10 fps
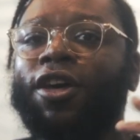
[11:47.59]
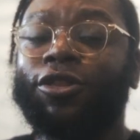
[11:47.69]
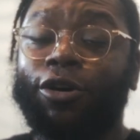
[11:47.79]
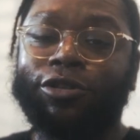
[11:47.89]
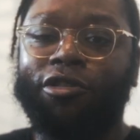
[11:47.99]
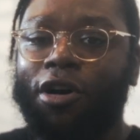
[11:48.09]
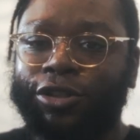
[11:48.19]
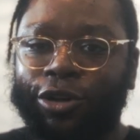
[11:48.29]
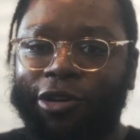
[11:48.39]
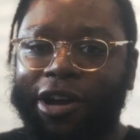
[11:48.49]
Those are
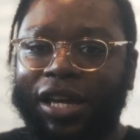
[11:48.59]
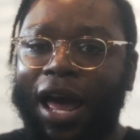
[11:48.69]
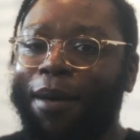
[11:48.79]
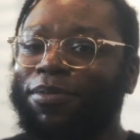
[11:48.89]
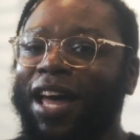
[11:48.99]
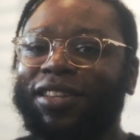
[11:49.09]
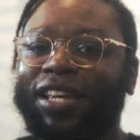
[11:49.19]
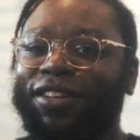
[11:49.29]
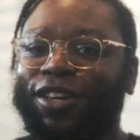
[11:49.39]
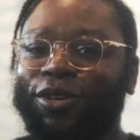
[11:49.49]
also great. I'm not
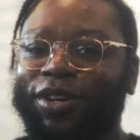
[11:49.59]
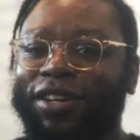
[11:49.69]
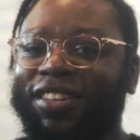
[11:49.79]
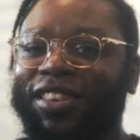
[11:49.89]
telling you to